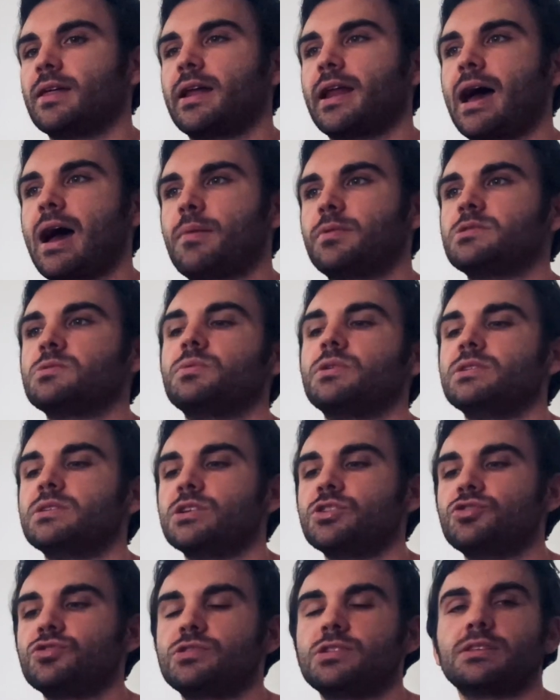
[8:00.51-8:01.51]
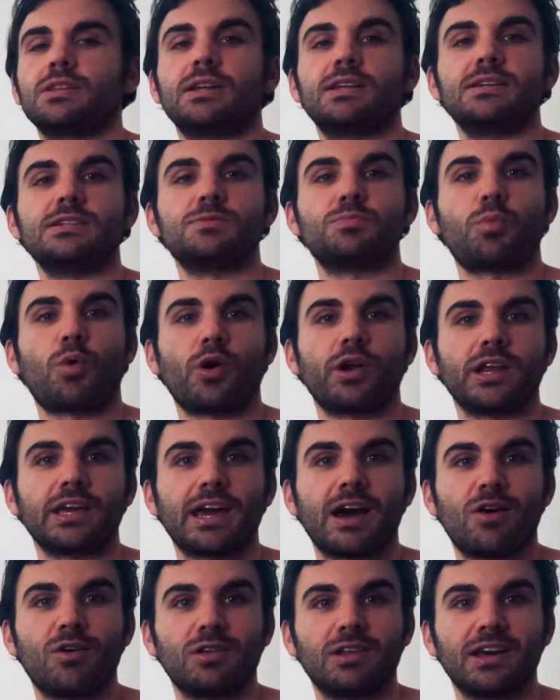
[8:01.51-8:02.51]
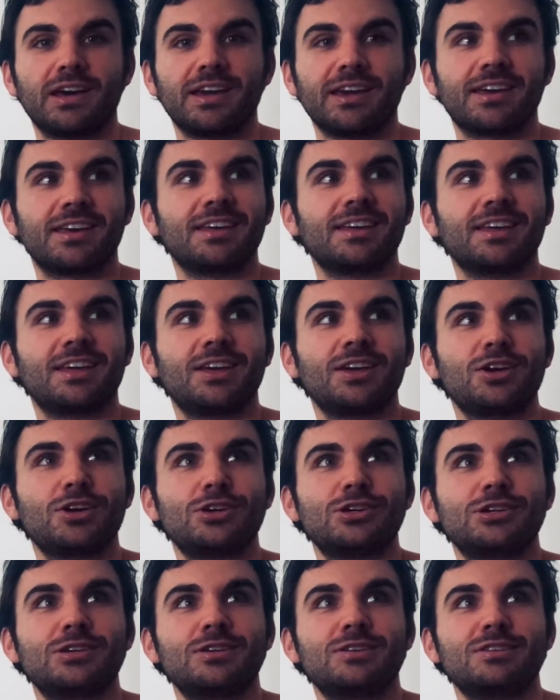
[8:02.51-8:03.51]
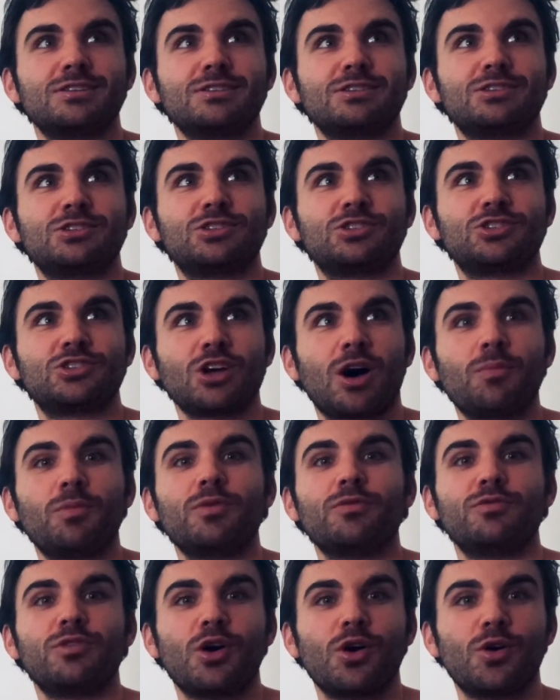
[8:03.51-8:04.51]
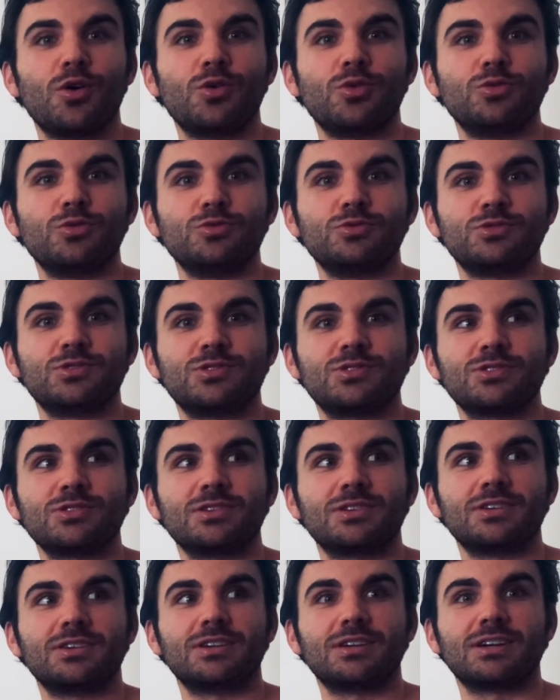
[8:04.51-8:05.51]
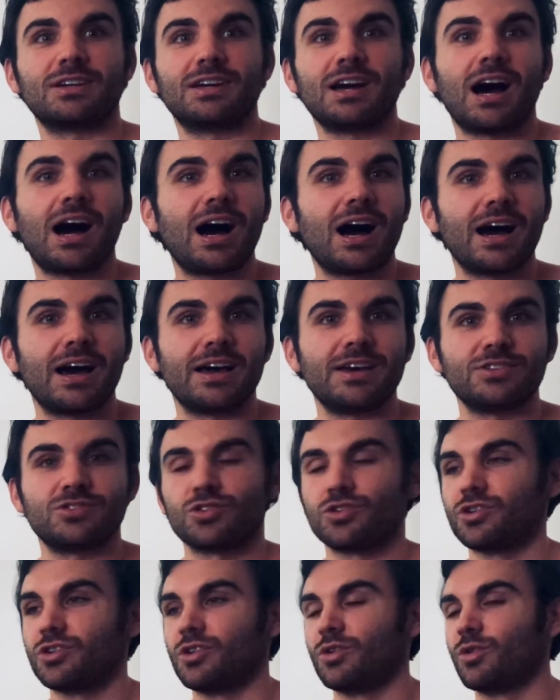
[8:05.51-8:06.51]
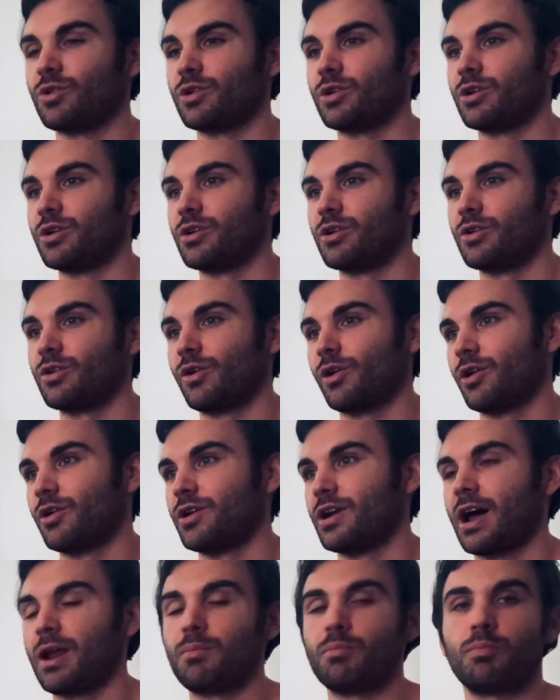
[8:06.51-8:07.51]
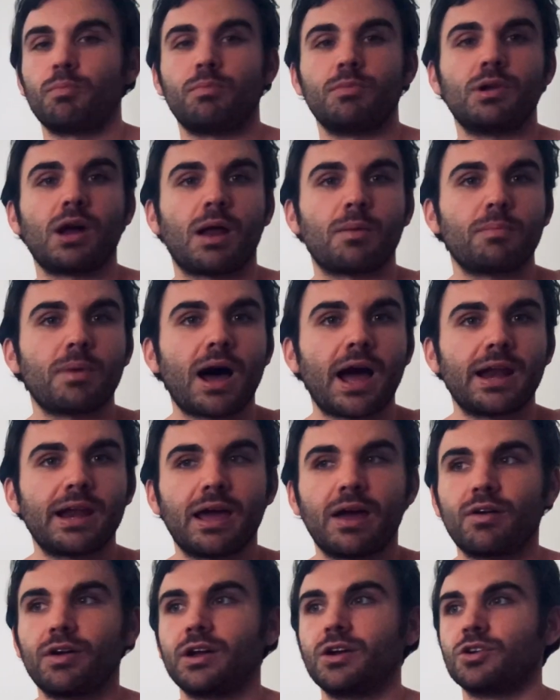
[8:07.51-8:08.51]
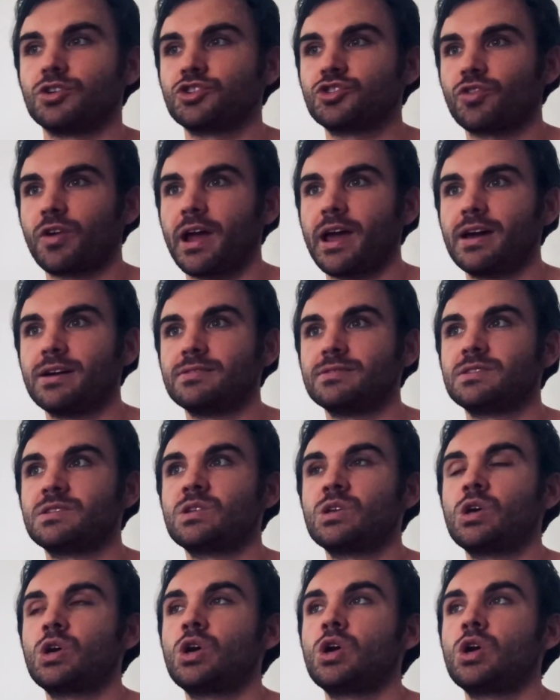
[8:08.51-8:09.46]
that happens, but it's interesting that he's pointing out like some of those guys or, or, or non-binary or trans